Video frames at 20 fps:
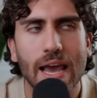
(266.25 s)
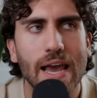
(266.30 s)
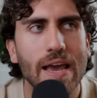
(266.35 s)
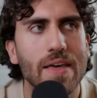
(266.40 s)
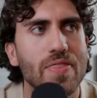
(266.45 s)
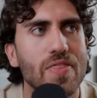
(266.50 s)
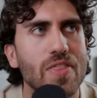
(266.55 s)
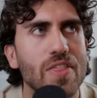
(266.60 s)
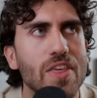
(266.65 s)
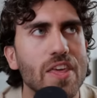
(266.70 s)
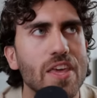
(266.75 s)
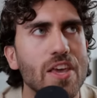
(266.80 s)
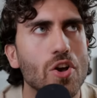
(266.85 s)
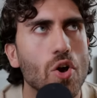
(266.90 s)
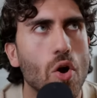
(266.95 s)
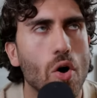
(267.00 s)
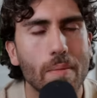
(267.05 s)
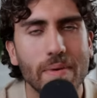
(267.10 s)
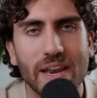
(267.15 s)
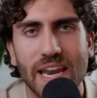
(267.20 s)
And the
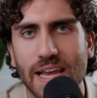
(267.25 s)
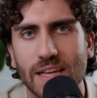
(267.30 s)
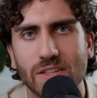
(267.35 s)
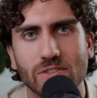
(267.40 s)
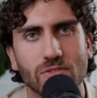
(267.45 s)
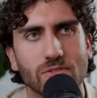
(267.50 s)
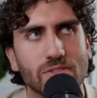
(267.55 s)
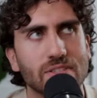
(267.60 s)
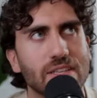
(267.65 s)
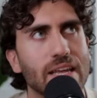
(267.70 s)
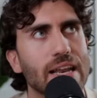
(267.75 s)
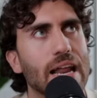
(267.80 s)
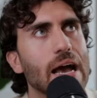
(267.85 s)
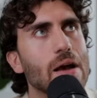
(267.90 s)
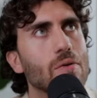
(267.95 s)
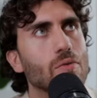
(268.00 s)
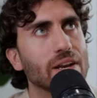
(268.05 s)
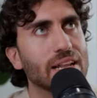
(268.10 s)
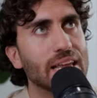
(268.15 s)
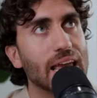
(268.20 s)
common answers that
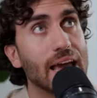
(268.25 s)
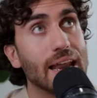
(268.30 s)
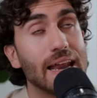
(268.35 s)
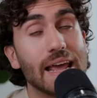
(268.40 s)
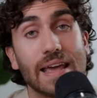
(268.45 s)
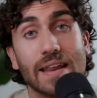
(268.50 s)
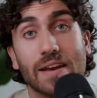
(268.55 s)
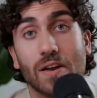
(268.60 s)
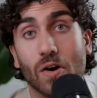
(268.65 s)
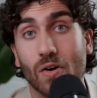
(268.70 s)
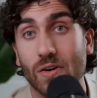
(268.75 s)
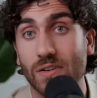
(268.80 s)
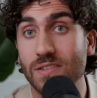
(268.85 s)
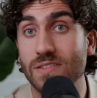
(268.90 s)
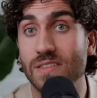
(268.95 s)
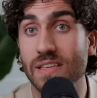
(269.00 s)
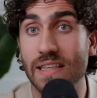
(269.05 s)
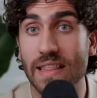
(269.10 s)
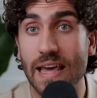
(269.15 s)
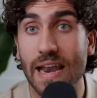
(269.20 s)
I would get, and
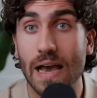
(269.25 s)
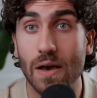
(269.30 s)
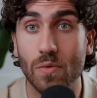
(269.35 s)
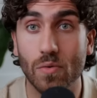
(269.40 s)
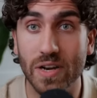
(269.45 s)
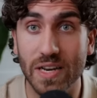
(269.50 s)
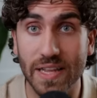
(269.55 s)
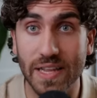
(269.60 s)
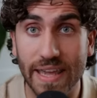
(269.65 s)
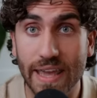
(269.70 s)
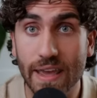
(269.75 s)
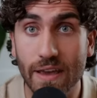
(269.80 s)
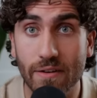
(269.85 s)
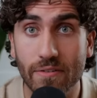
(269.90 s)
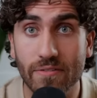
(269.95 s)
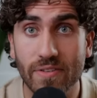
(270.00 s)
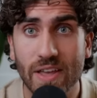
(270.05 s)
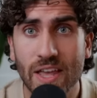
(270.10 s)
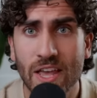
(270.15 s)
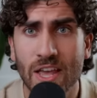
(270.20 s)
honestly, that I would
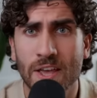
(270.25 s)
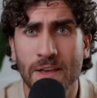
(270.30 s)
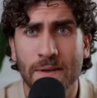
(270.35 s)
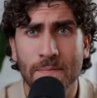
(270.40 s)
give,